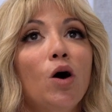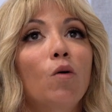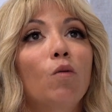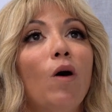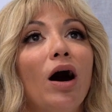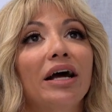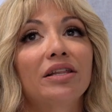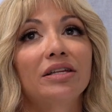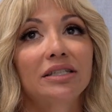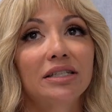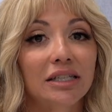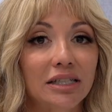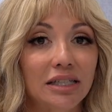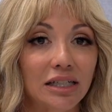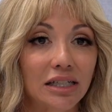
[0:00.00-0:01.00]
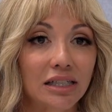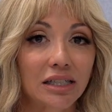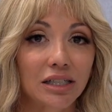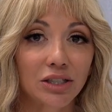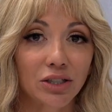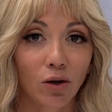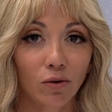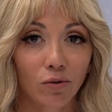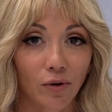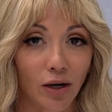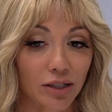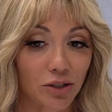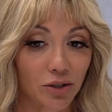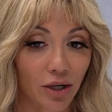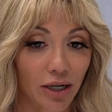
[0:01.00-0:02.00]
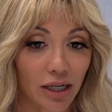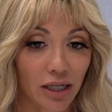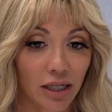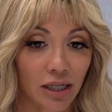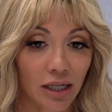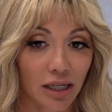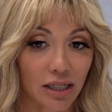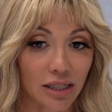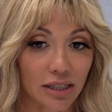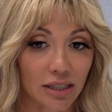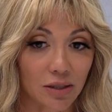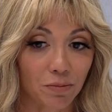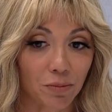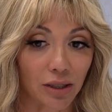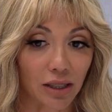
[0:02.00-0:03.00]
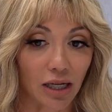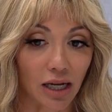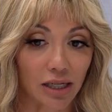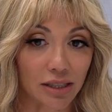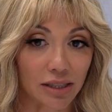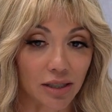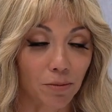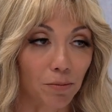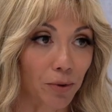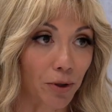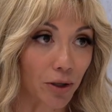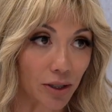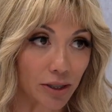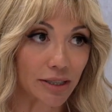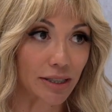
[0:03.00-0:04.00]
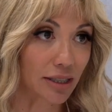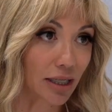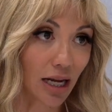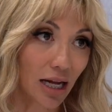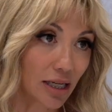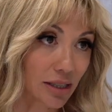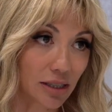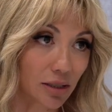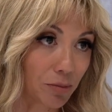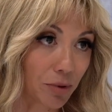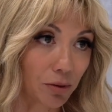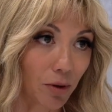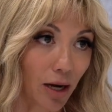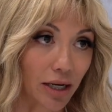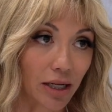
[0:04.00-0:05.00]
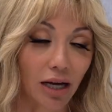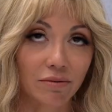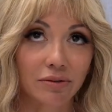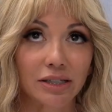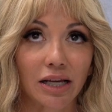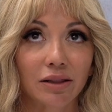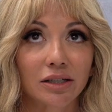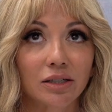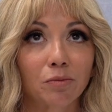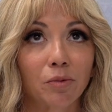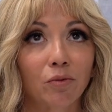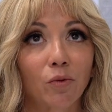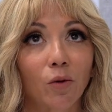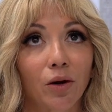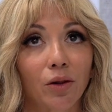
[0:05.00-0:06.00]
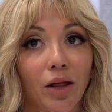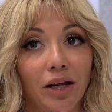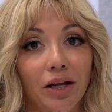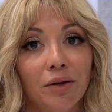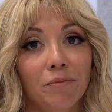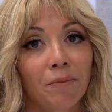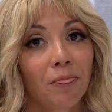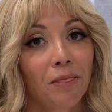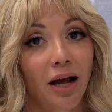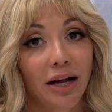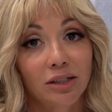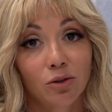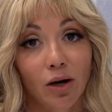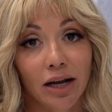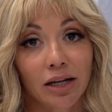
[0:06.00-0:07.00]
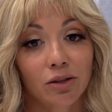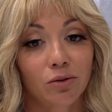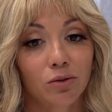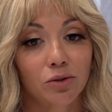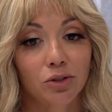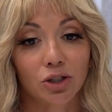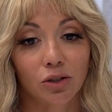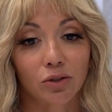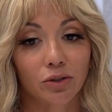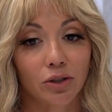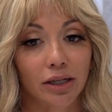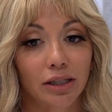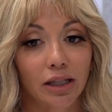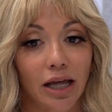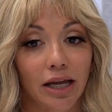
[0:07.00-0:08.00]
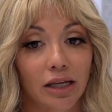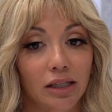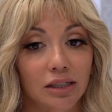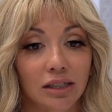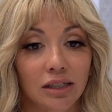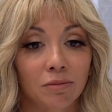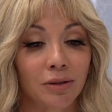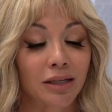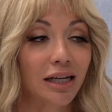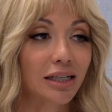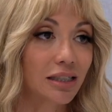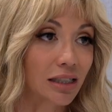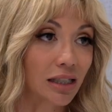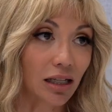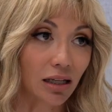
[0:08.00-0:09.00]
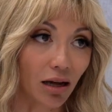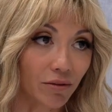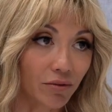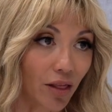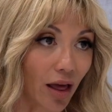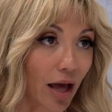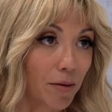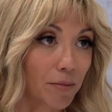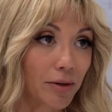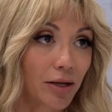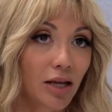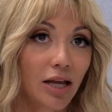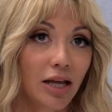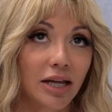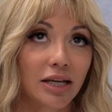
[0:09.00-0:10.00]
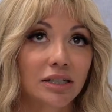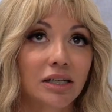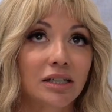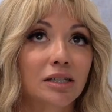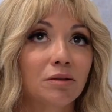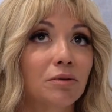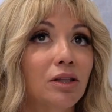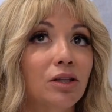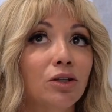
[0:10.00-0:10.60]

why this disease is so frustrating is because the person has to be ready. I've said this before, like I drank through children. Like it didn't mean I didn't love them. It doesn't mean